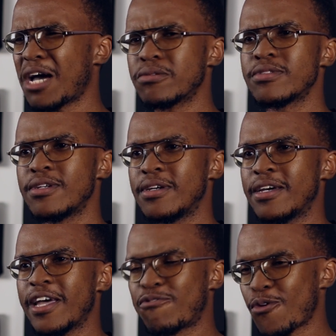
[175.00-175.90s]
Now,
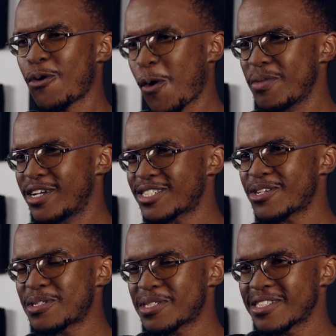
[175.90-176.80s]
if we're all
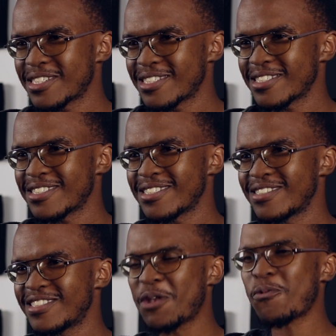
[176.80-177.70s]
ministers,
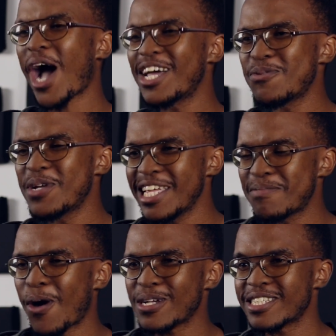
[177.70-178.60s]
then why do we
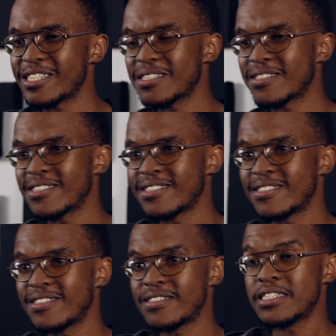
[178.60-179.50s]
need pastors?
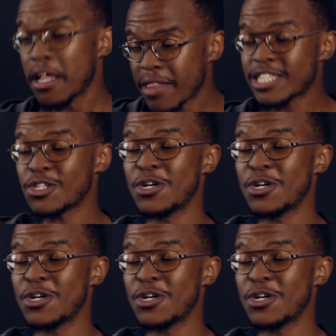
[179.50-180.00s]
That's